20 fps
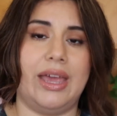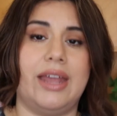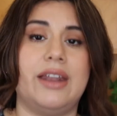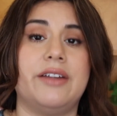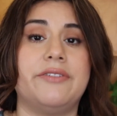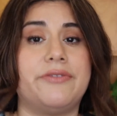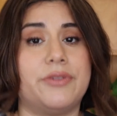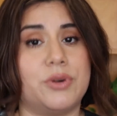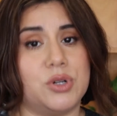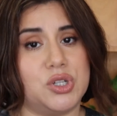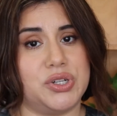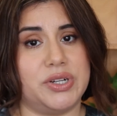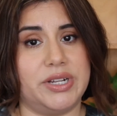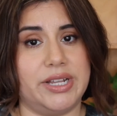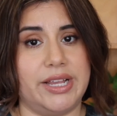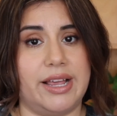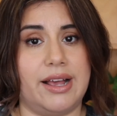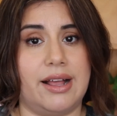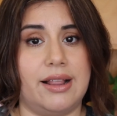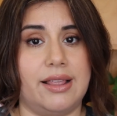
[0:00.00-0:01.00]
and
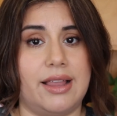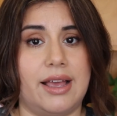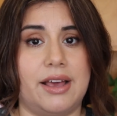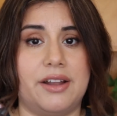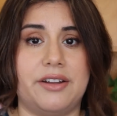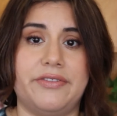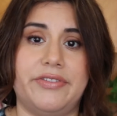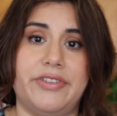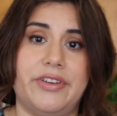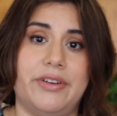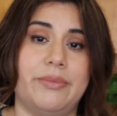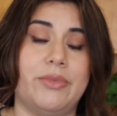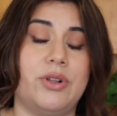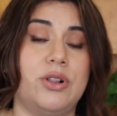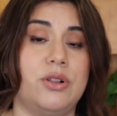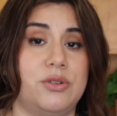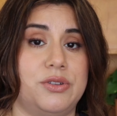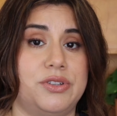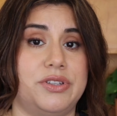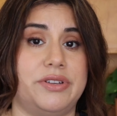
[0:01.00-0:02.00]
unfortunately a lot of them
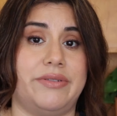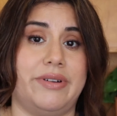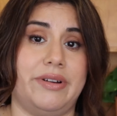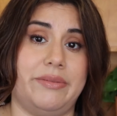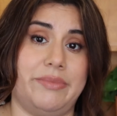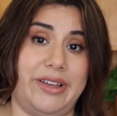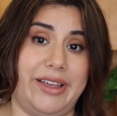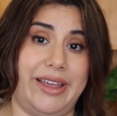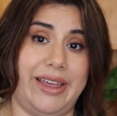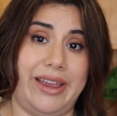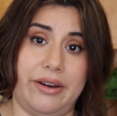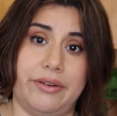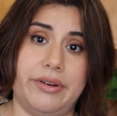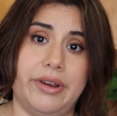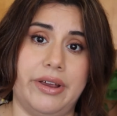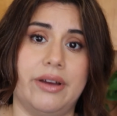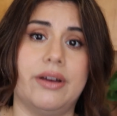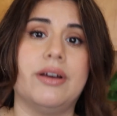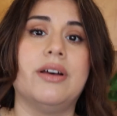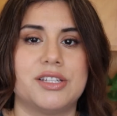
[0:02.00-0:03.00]
close around my
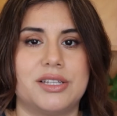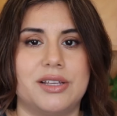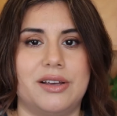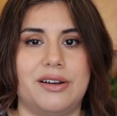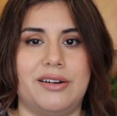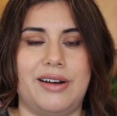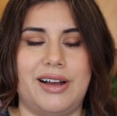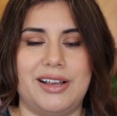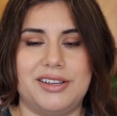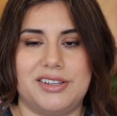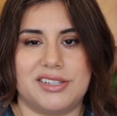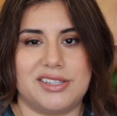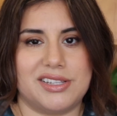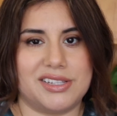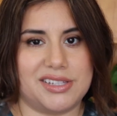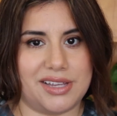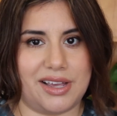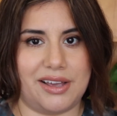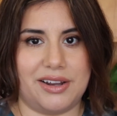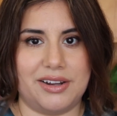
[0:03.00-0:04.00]
area, so I just
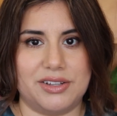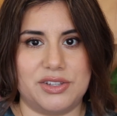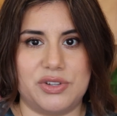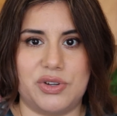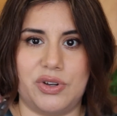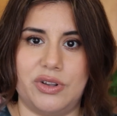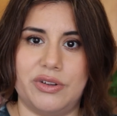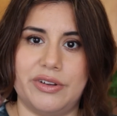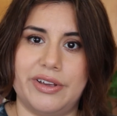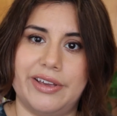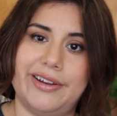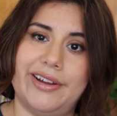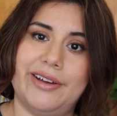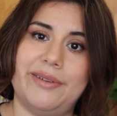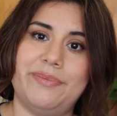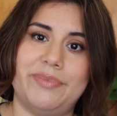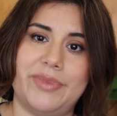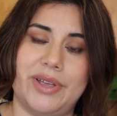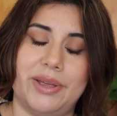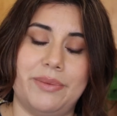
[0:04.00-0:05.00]
decided to look it
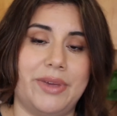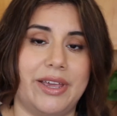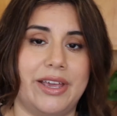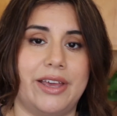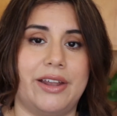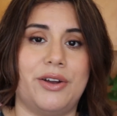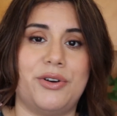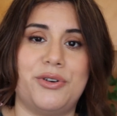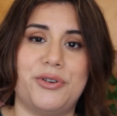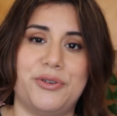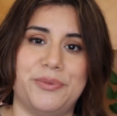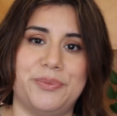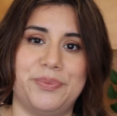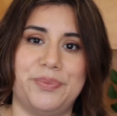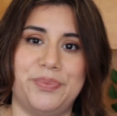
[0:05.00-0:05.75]
up and make it at home,